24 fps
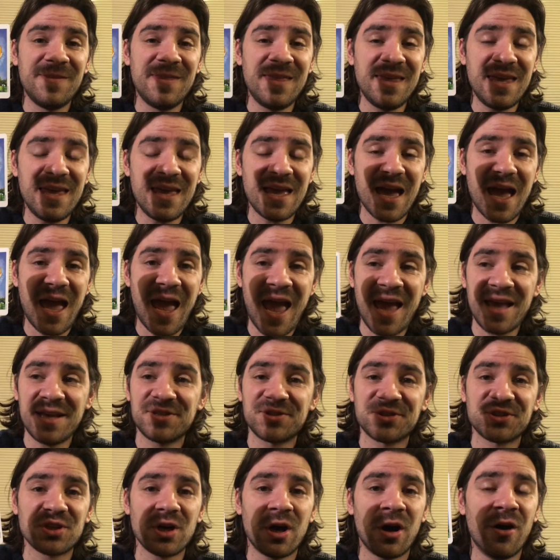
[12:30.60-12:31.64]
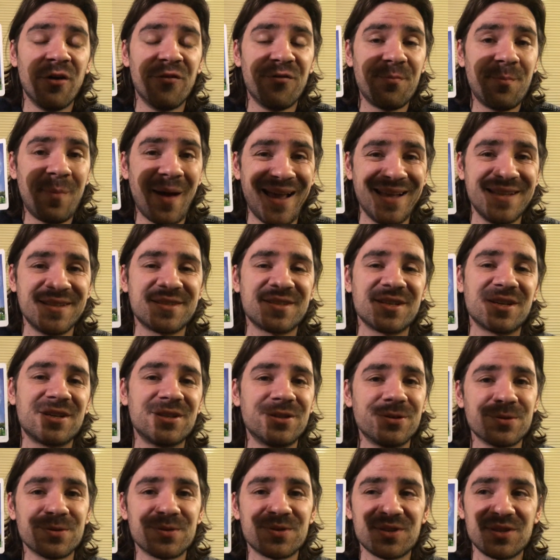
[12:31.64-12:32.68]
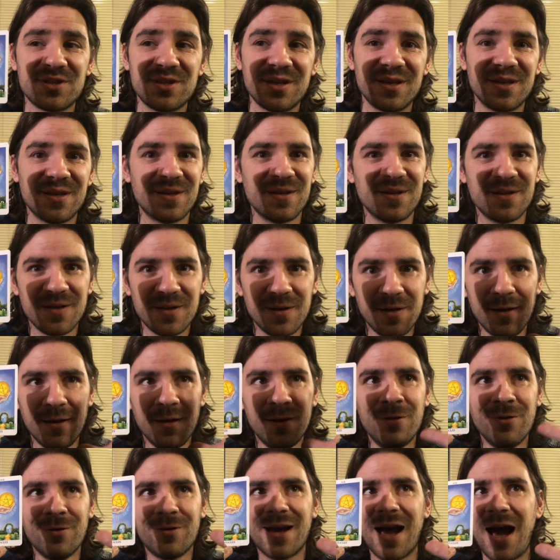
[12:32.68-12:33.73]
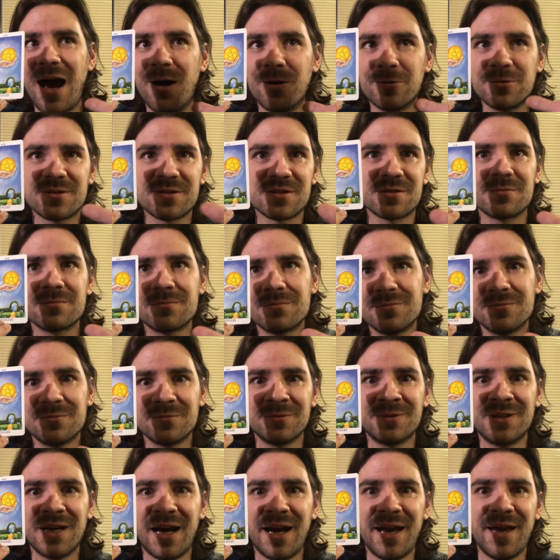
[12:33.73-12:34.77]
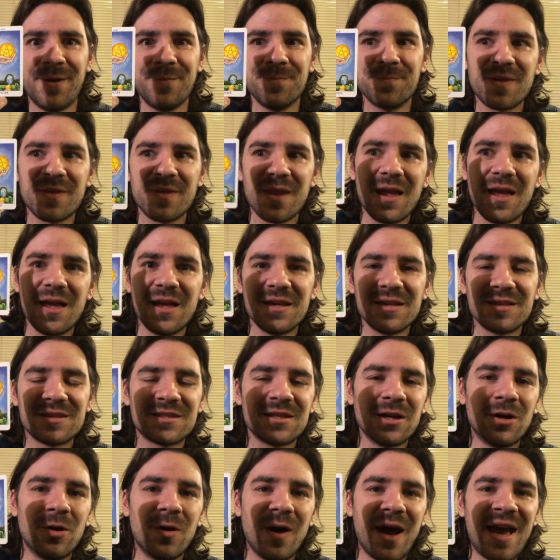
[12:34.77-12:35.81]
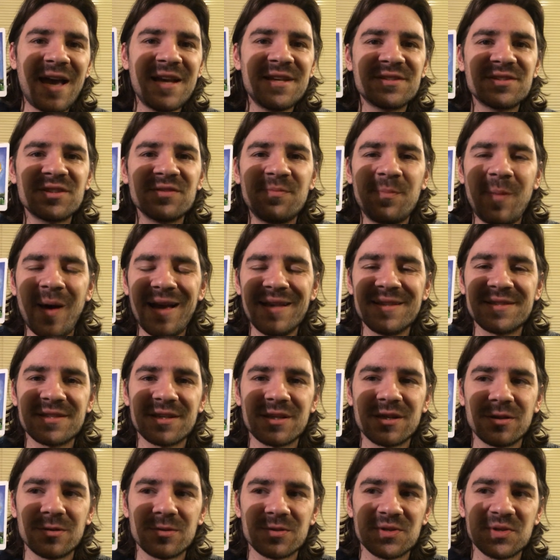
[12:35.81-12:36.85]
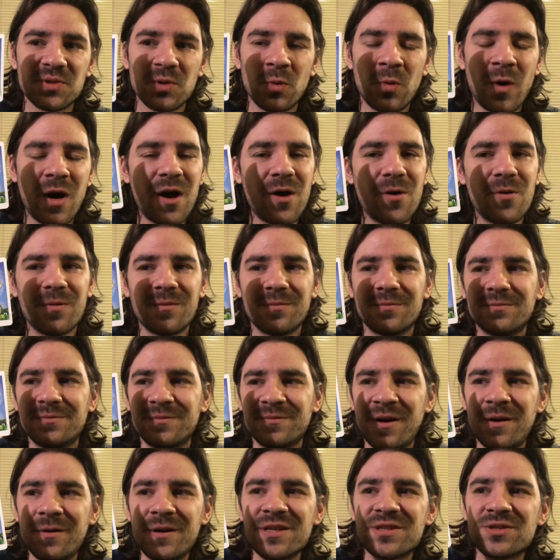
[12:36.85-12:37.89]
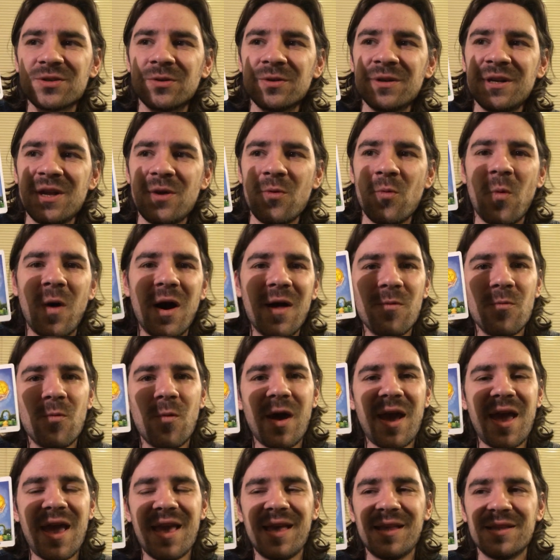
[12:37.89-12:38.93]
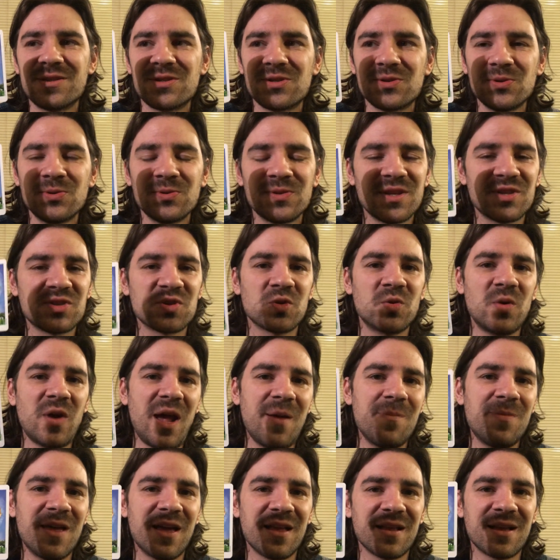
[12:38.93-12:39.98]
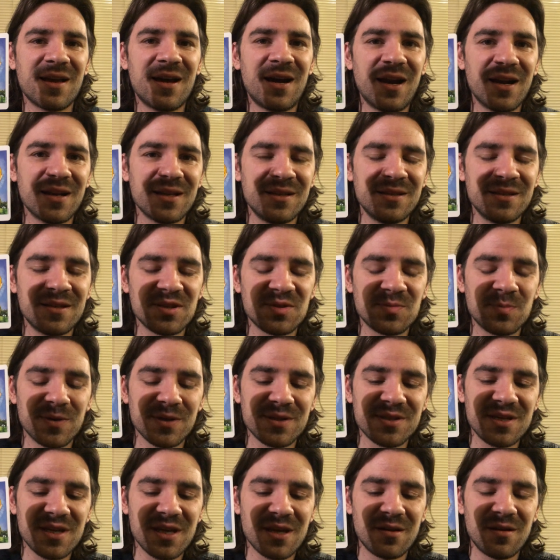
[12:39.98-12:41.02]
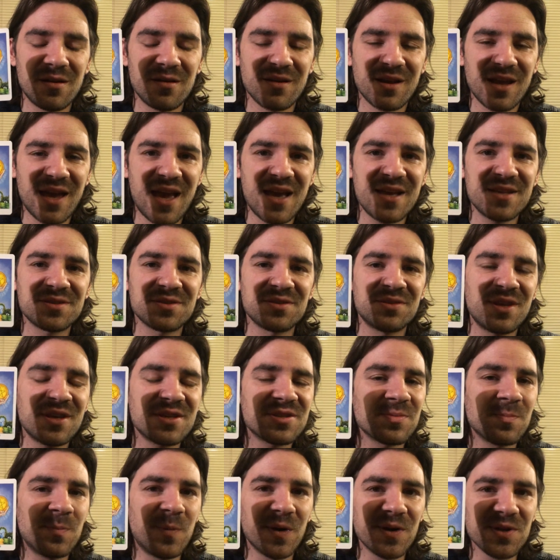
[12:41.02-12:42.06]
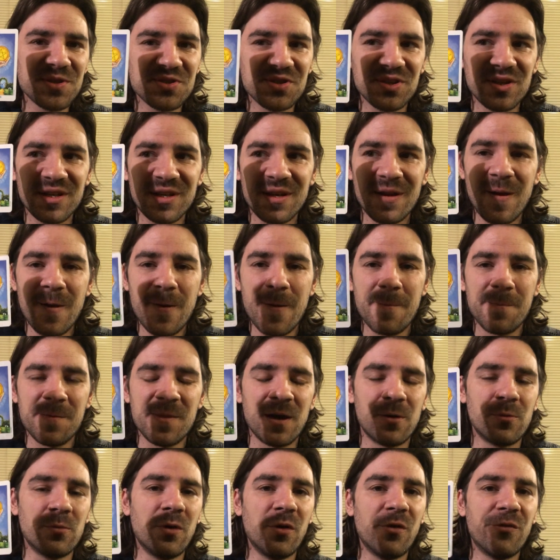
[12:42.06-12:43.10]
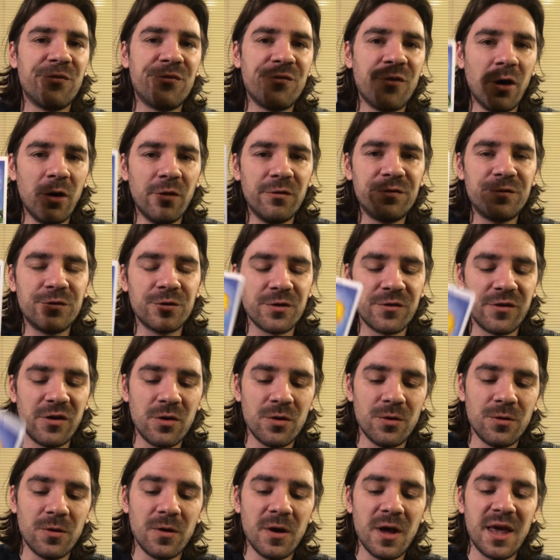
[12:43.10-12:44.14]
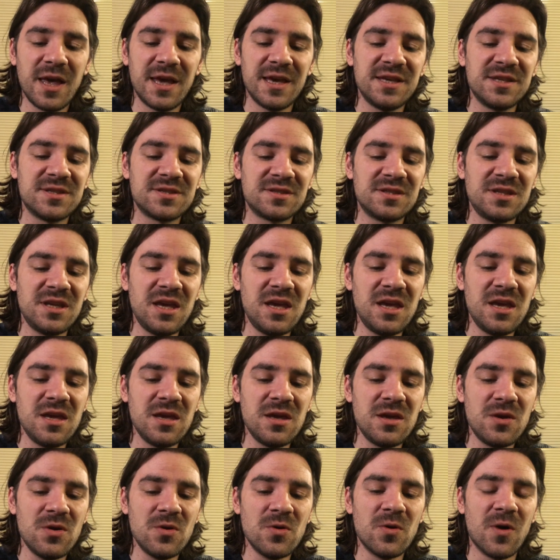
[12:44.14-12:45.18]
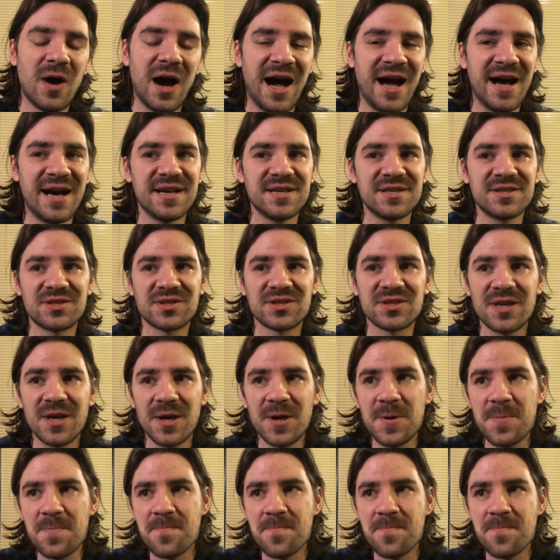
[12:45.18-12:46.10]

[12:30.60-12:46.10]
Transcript: the Ace of Pentacles look out. Okay, so Ace of Pentacles. Well, there is only one way to describe that card in this particular case. This person that will fall for you is seeing you as